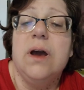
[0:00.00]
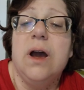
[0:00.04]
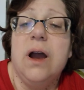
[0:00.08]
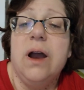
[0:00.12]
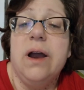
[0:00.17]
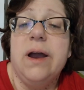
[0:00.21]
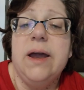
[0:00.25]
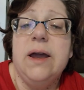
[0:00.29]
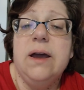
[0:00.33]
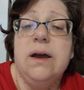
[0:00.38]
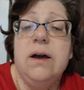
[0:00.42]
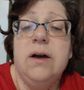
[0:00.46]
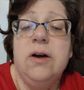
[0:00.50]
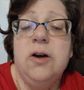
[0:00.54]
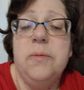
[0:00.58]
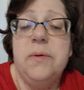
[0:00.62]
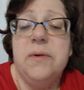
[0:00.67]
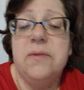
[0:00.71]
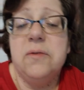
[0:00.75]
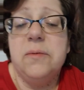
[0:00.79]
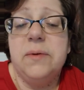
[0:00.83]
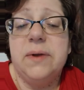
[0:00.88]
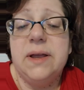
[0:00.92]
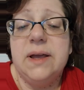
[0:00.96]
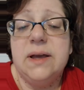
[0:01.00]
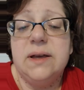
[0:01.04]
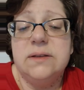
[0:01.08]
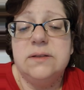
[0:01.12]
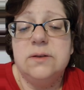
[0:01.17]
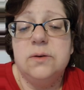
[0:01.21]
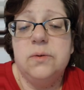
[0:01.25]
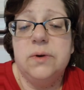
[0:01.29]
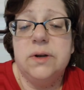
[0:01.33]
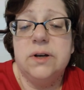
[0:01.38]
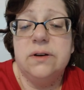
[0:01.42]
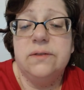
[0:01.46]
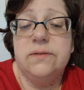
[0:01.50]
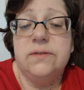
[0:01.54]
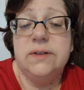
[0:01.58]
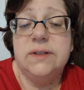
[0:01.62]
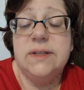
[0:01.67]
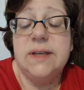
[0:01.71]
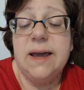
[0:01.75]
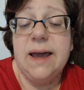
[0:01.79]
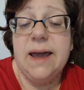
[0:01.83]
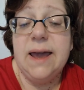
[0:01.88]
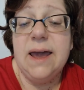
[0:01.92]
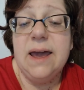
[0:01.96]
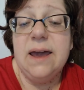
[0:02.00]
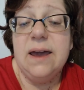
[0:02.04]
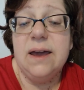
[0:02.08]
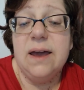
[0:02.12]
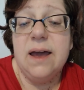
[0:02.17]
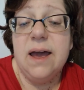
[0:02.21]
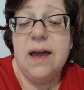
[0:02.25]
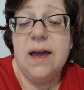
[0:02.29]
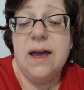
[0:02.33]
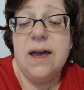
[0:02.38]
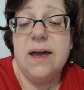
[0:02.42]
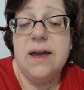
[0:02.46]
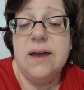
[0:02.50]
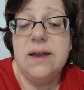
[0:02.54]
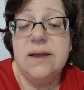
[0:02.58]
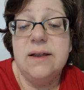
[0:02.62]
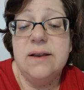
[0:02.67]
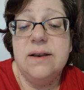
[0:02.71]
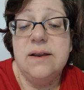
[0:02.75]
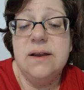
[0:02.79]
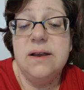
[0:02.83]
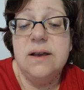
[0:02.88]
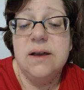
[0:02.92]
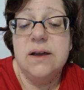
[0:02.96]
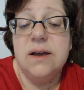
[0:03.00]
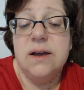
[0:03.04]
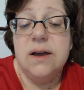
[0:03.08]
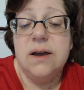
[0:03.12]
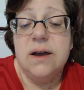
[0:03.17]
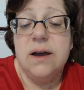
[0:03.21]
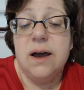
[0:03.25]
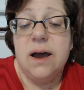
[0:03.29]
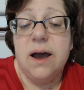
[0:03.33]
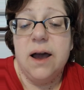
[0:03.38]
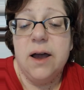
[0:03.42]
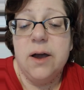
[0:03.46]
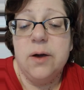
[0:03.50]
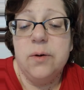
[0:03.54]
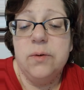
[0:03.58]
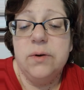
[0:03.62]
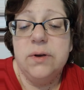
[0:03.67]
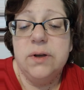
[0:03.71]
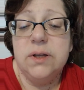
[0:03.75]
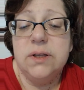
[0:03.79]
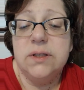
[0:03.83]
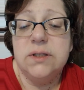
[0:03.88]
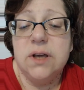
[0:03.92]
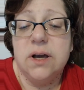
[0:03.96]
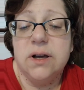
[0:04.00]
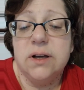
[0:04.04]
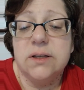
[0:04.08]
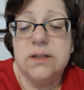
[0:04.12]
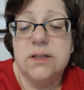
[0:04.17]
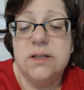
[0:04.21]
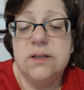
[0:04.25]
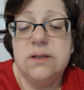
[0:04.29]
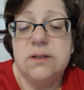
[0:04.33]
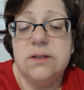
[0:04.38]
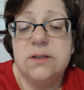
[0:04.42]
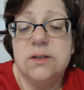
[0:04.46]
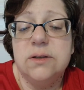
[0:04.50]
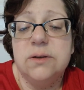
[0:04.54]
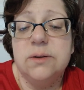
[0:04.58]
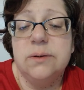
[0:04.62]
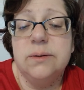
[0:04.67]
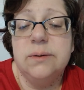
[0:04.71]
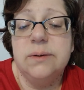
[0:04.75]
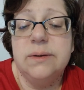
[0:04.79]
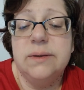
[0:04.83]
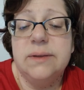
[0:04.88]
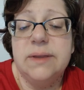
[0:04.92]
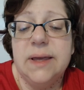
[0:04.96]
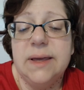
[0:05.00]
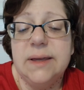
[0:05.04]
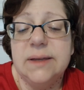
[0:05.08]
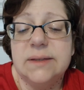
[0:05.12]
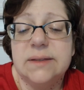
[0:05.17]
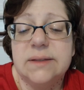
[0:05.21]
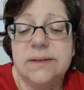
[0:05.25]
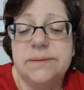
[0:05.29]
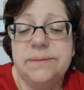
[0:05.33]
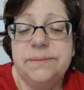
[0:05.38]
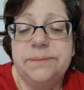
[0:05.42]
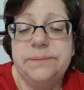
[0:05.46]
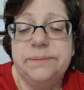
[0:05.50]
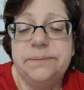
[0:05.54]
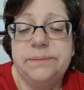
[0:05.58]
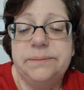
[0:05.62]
All right, hope everybody has a wonderful day, and I will talk to you soon. Thanks.